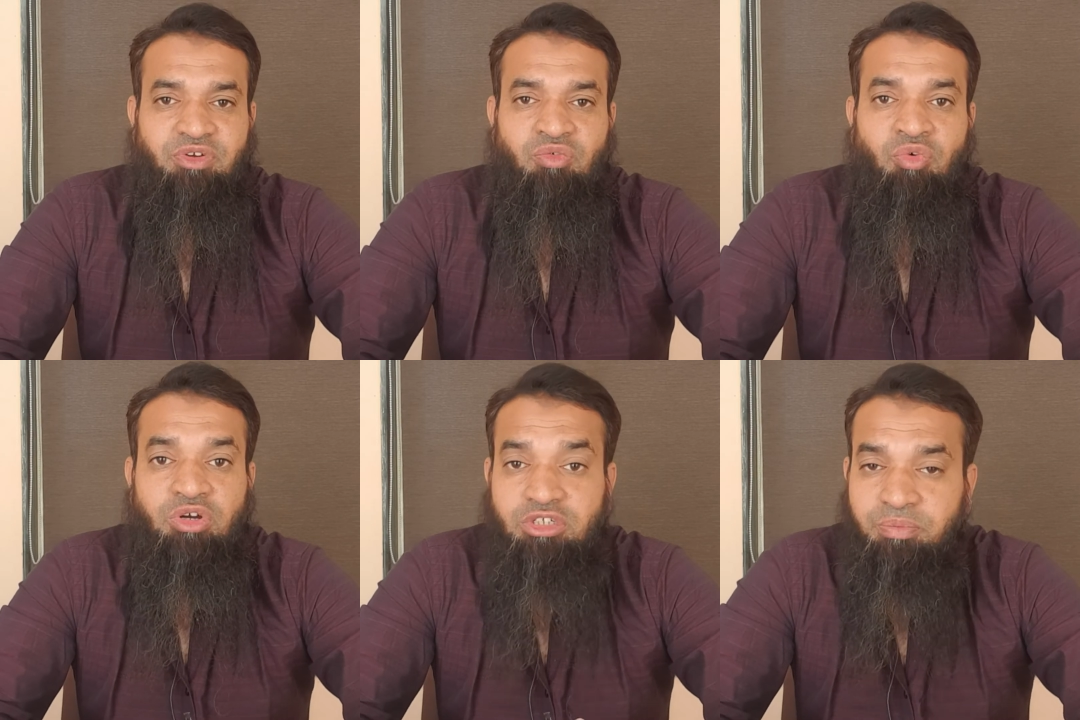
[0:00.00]

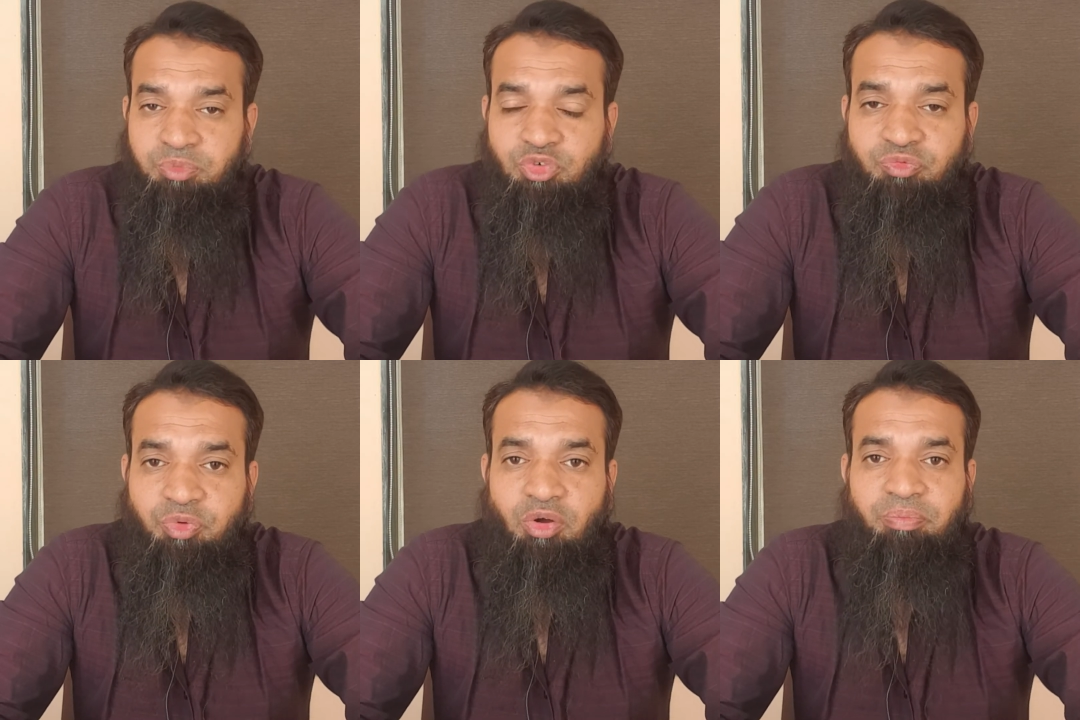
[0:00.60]

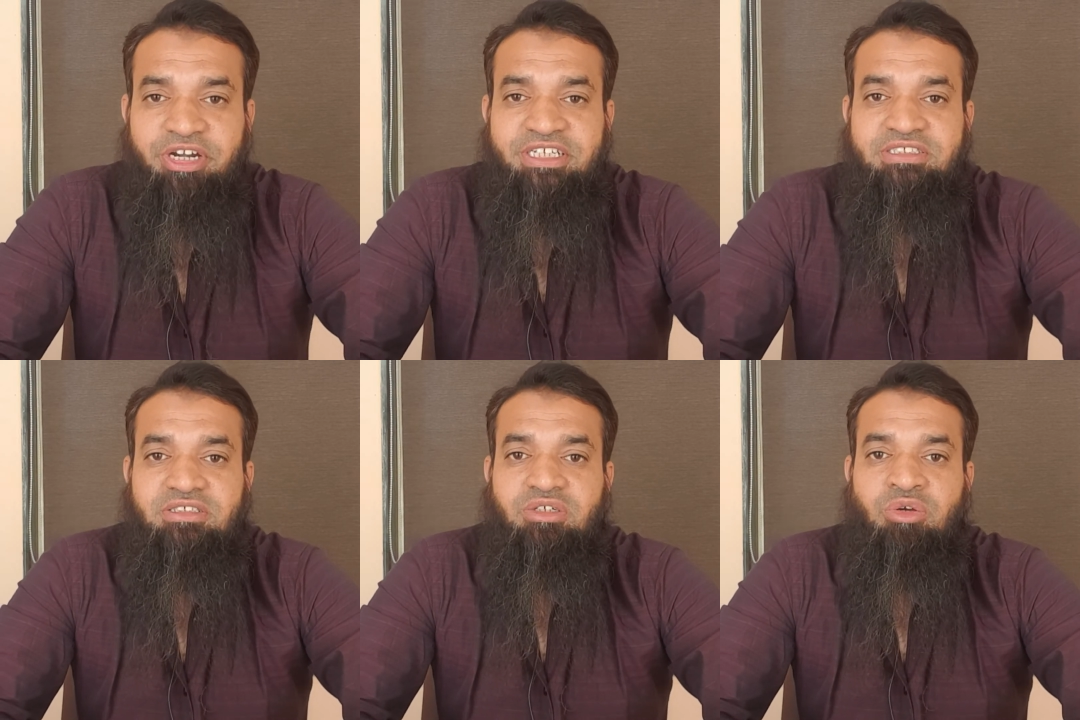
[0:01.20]
waterproof
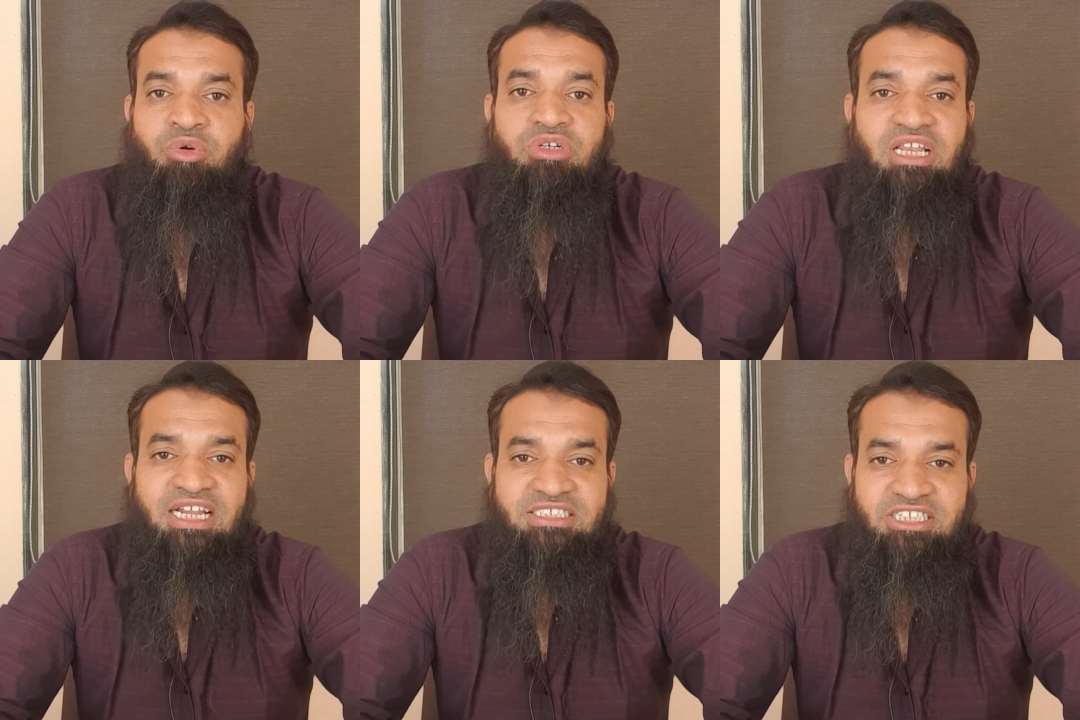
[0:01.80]
properties, good
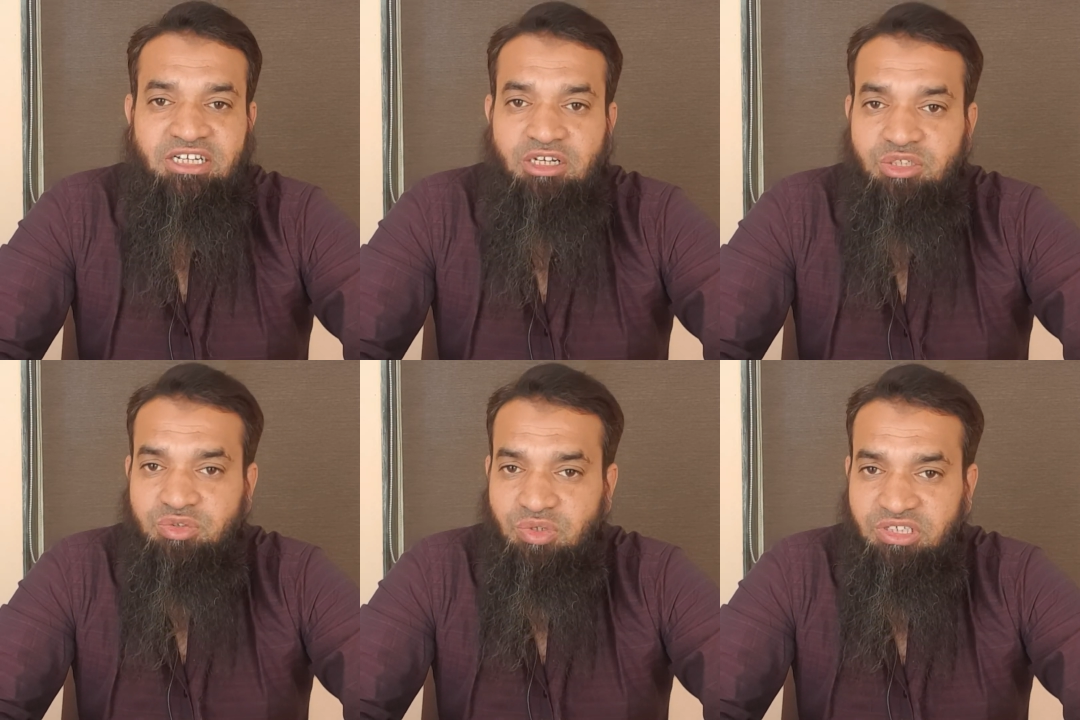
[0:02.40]
electrical
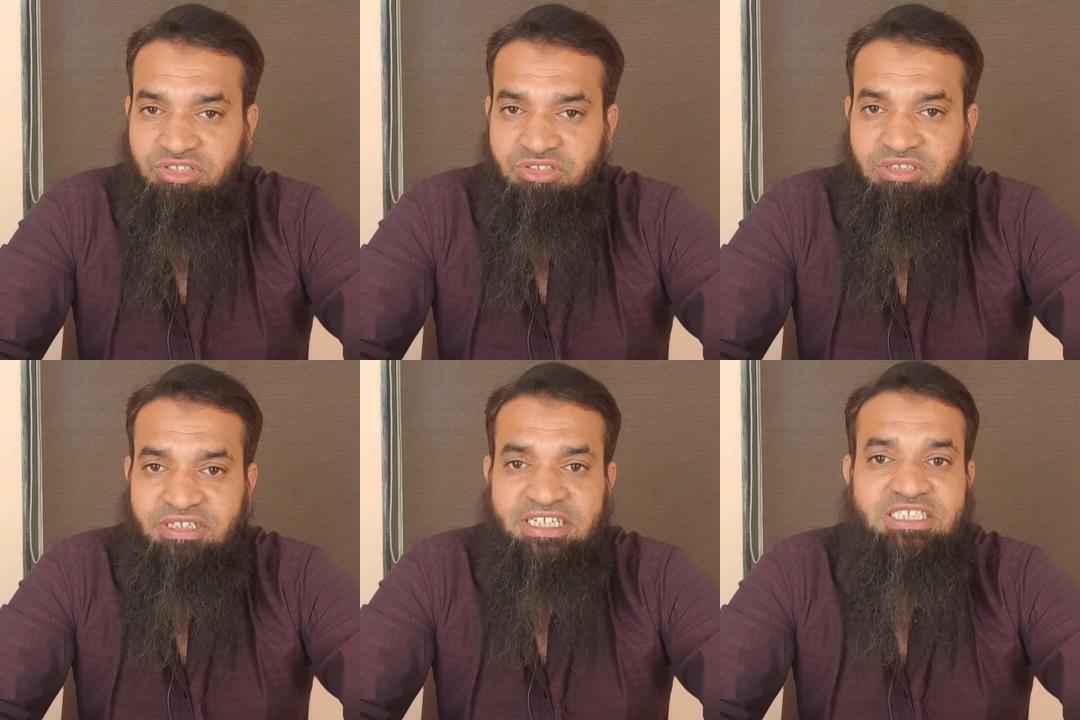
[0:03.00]

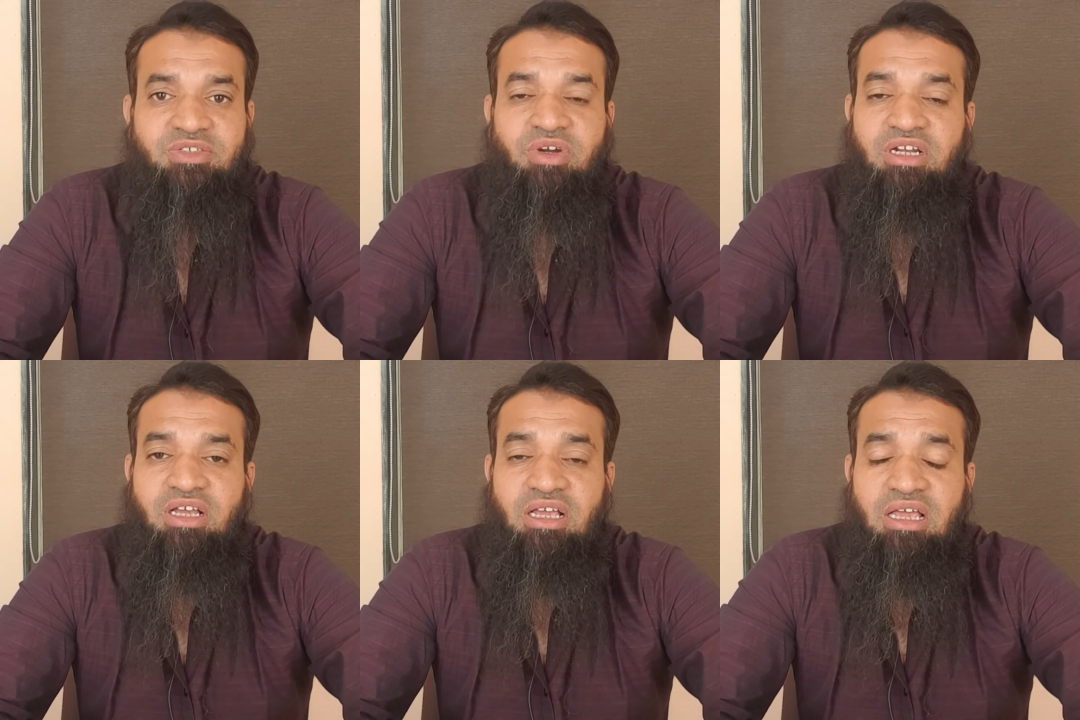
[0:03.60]
insulation.
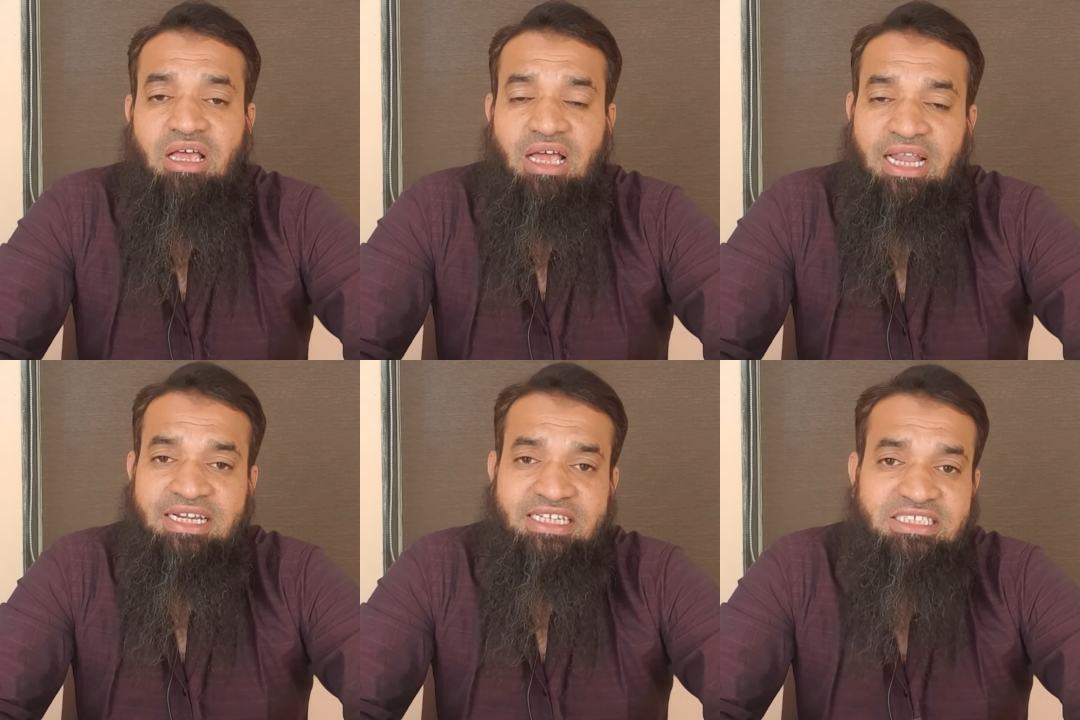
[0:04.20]

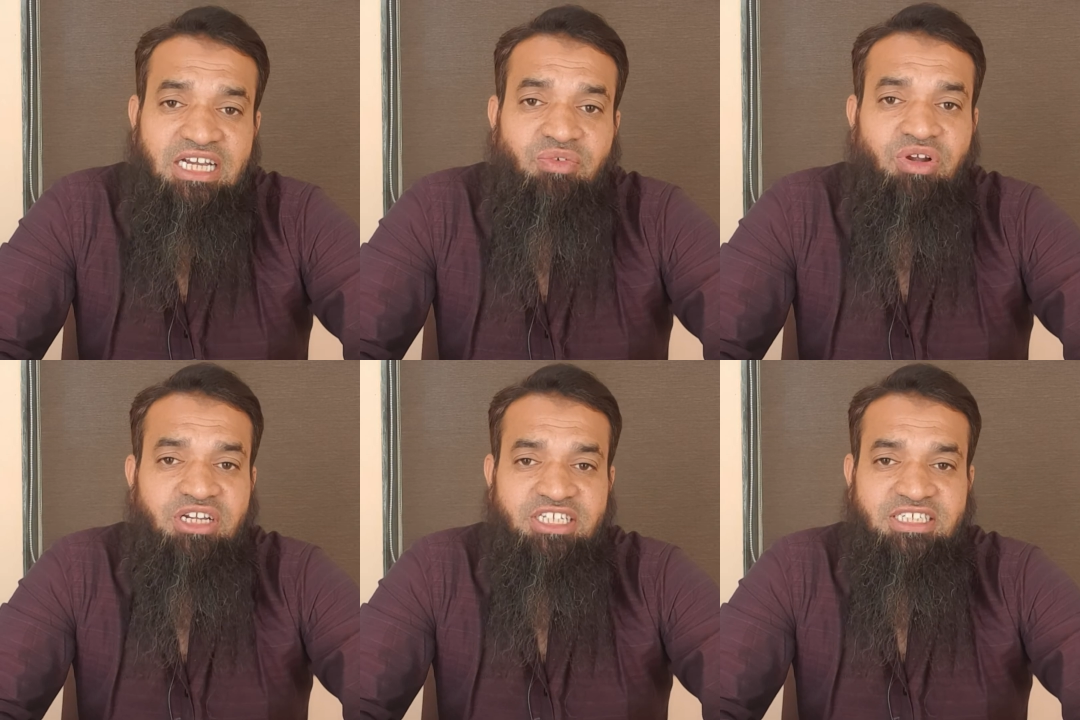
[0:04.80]
And
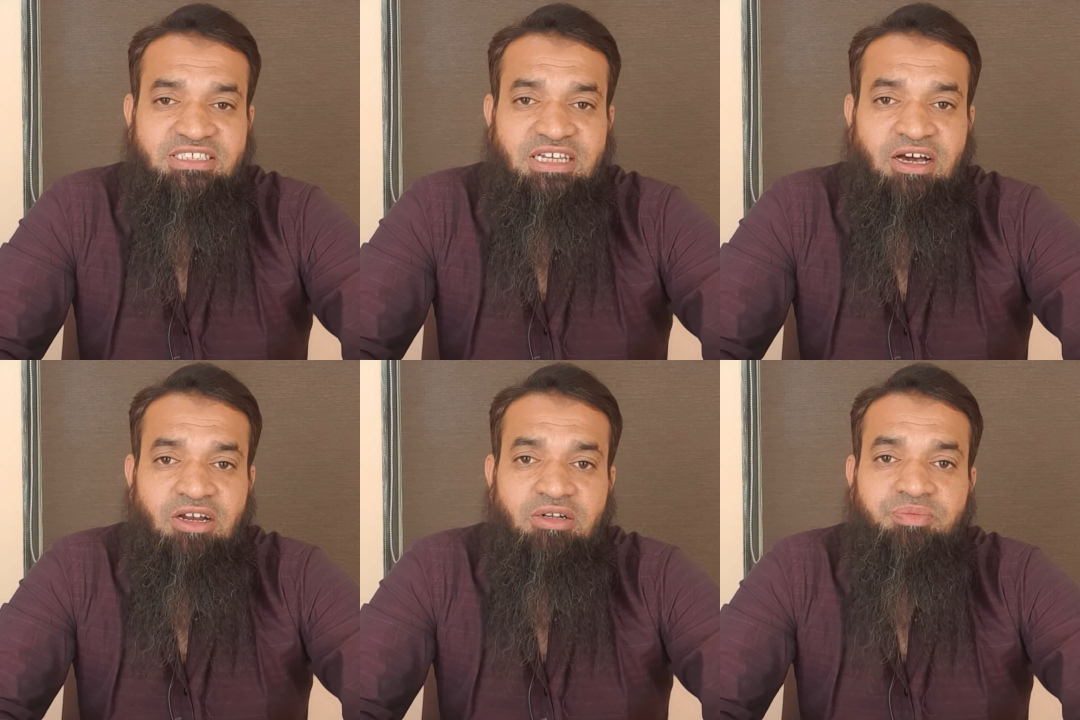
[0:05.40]
disadvantages are